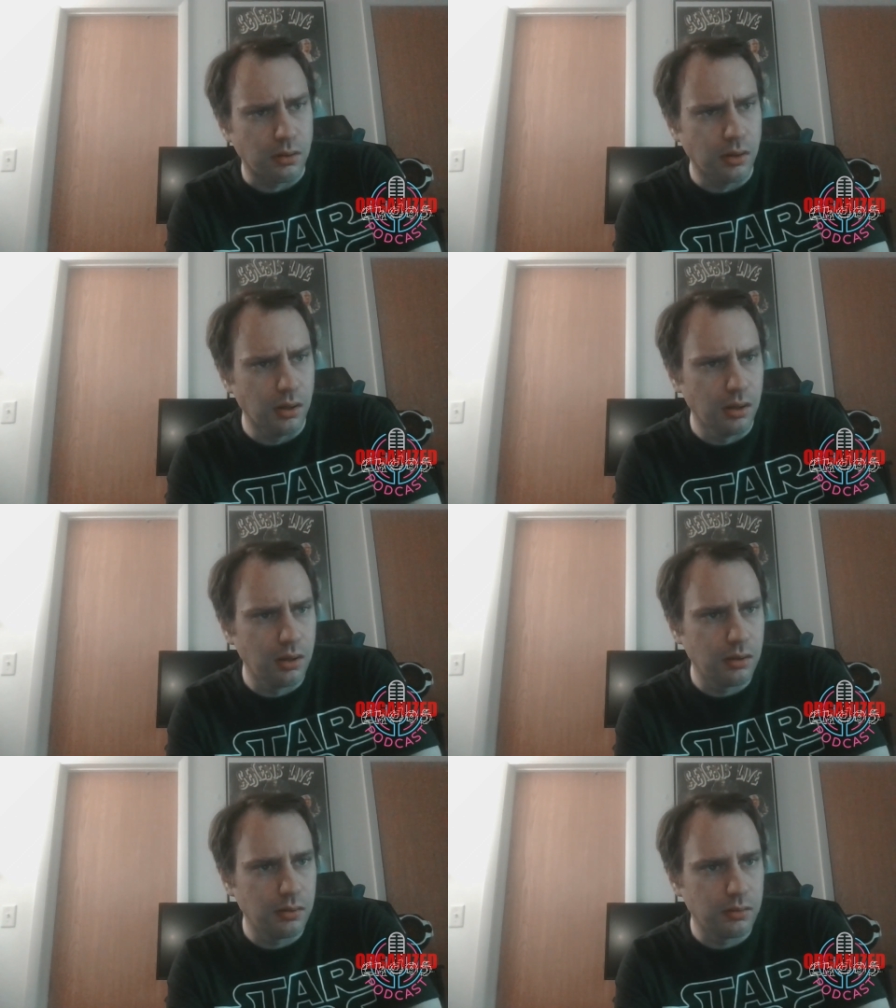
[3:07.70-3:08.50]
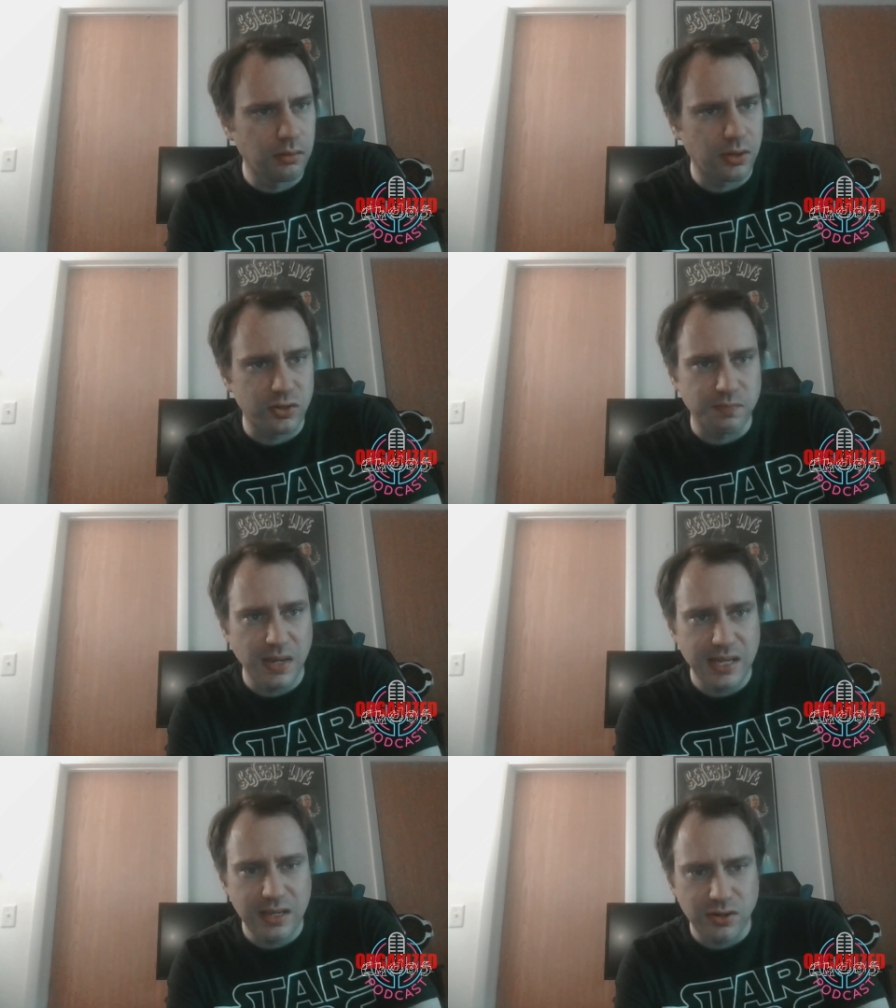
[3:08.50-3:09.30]
Uh, there's
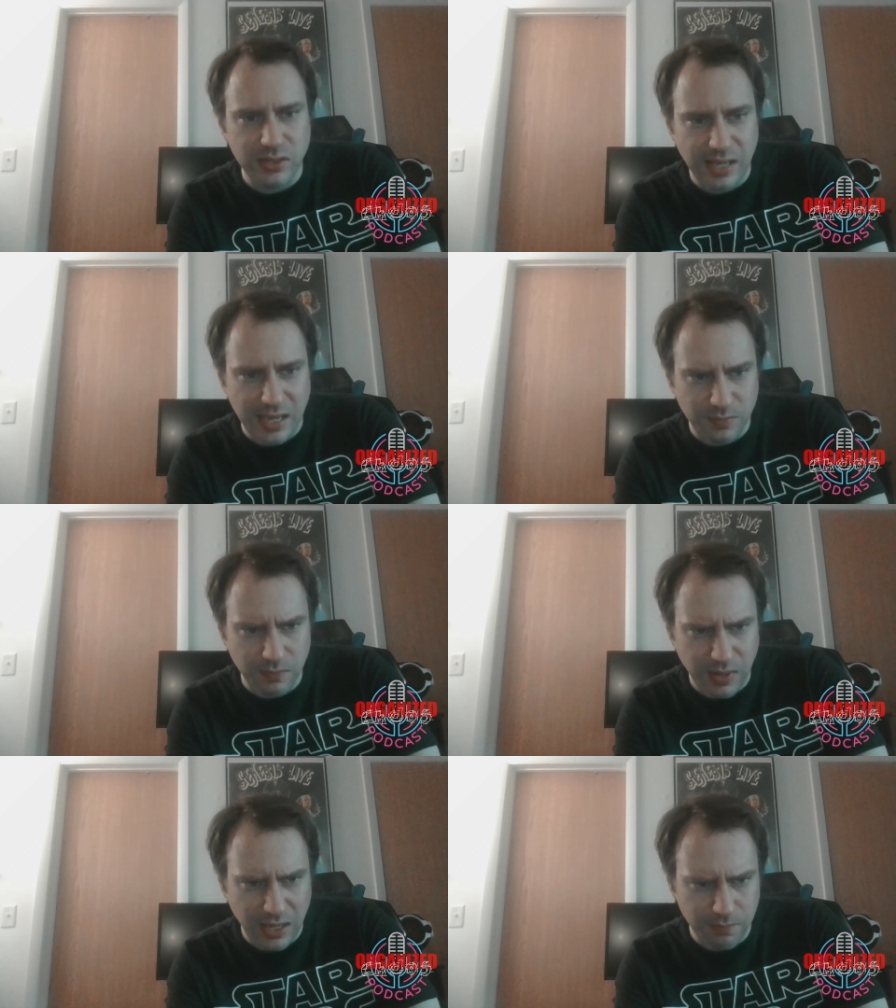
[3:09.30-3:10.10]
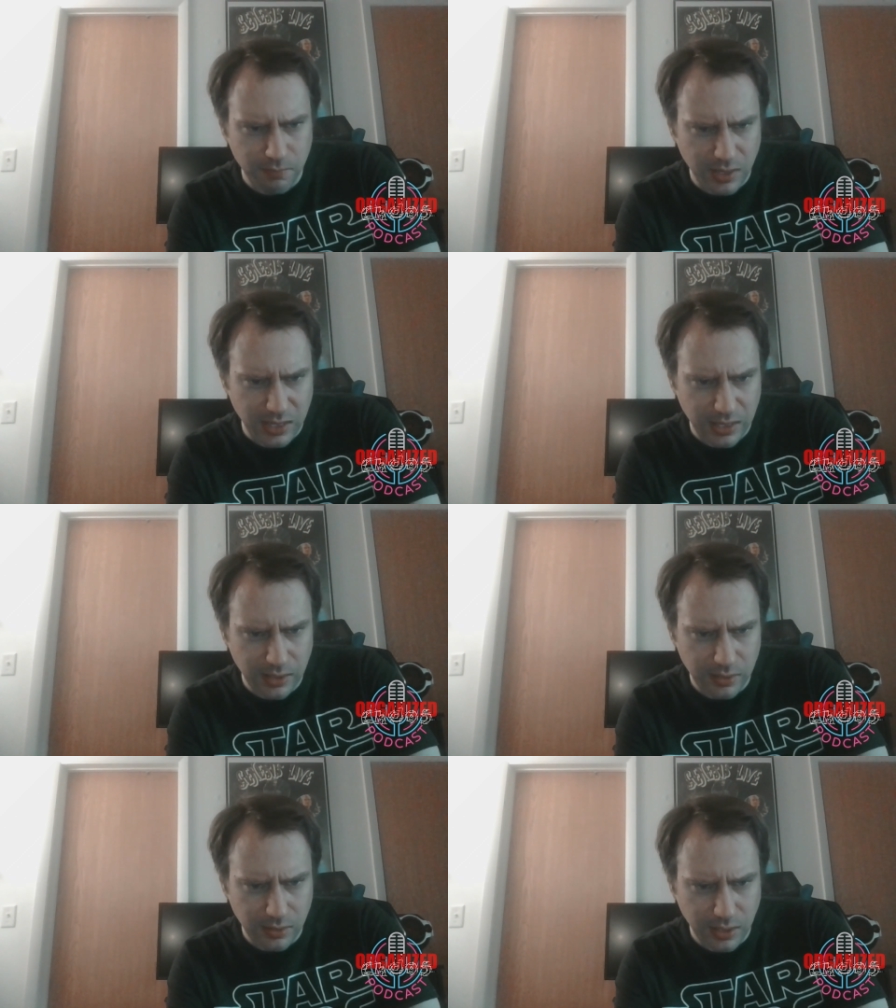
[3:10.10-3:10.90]
many years he hasn't been paying money.
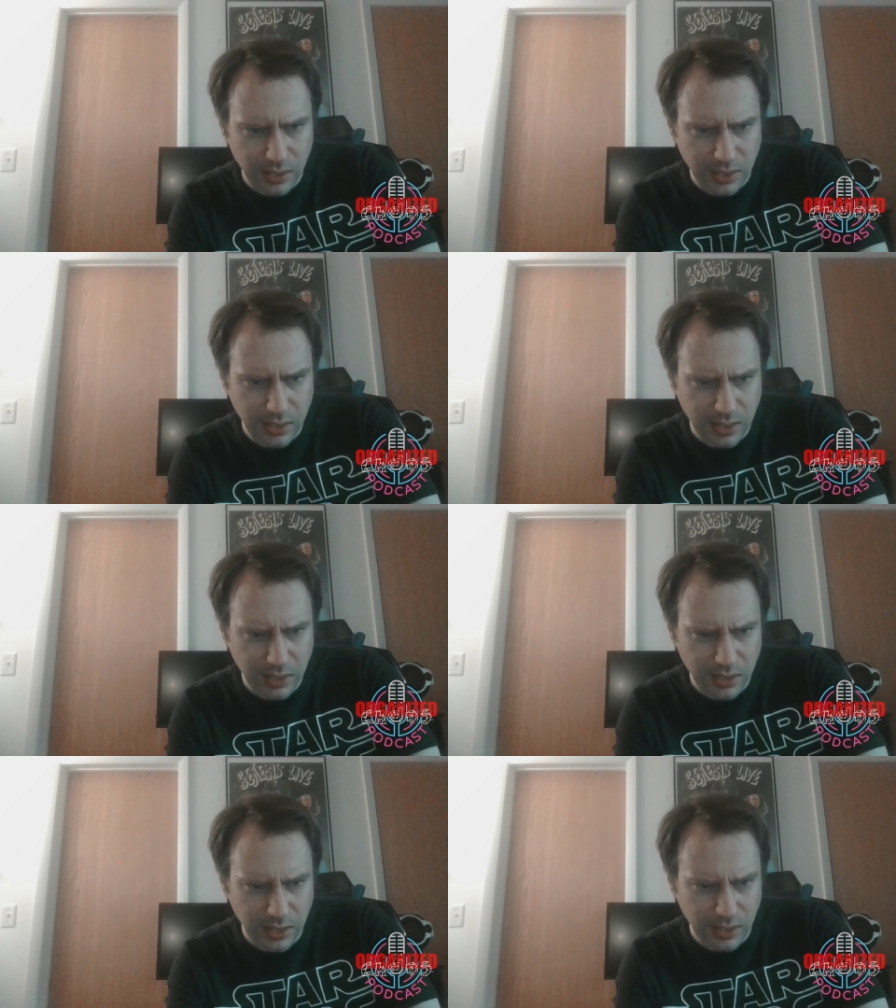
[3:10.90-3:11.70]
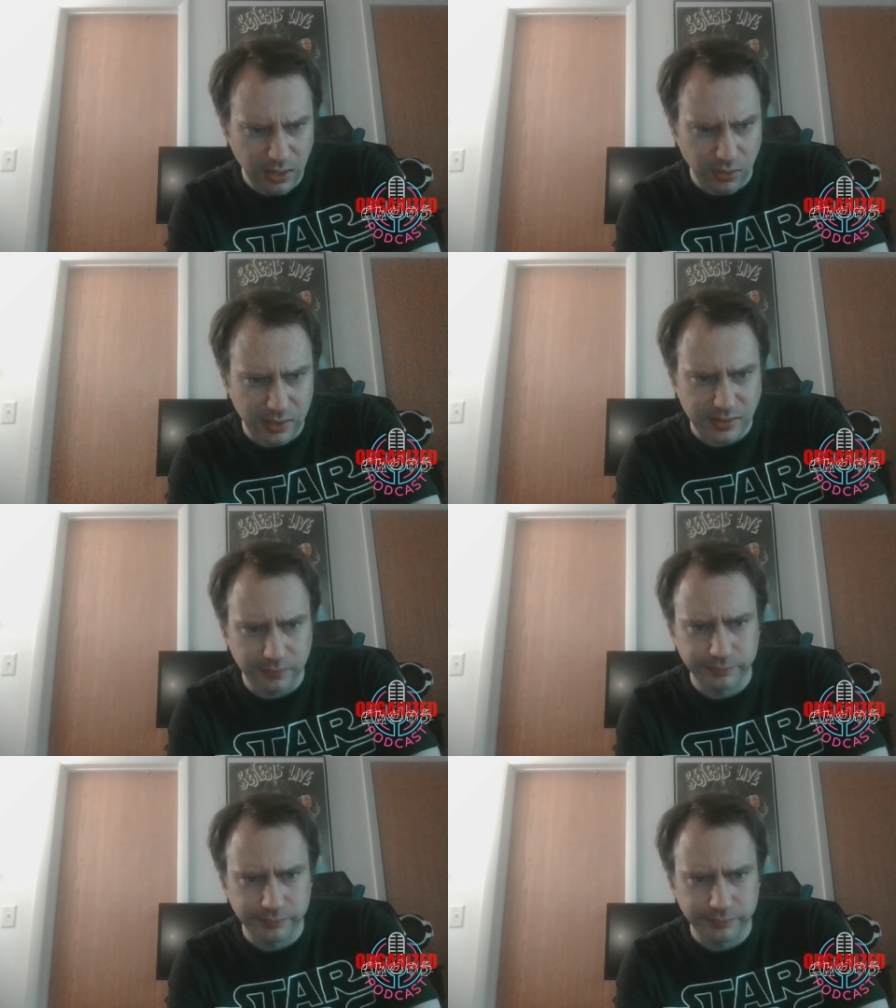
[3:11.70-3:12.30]
Uh, here it is.